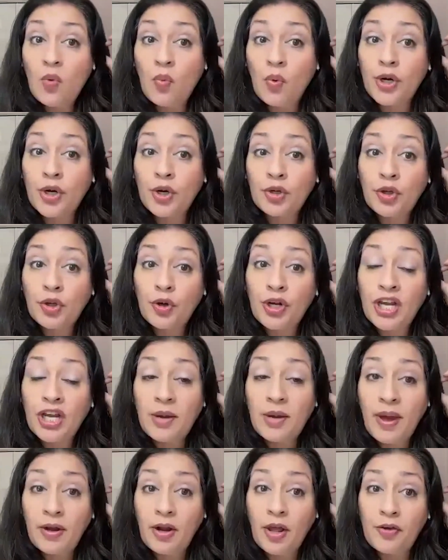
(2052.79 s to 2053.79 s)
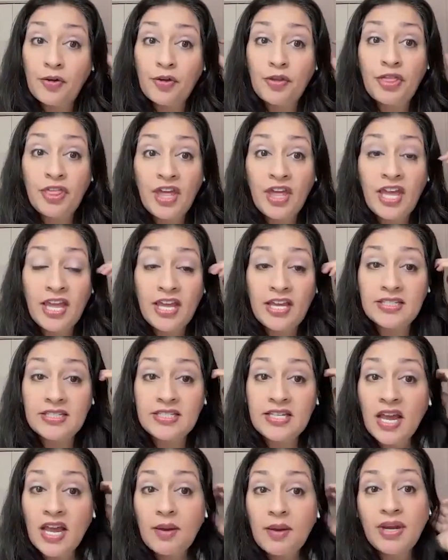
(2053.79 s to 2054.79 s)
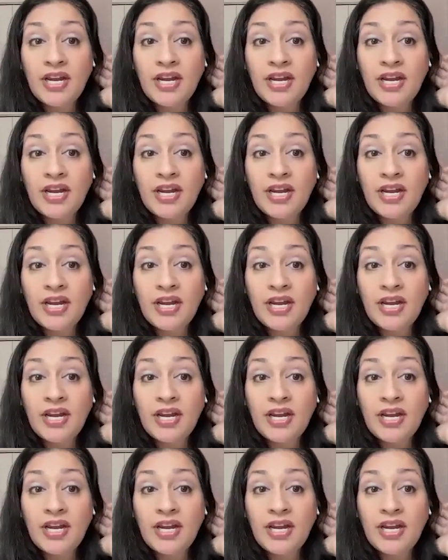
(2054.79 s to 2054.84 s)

where you're learning about other things,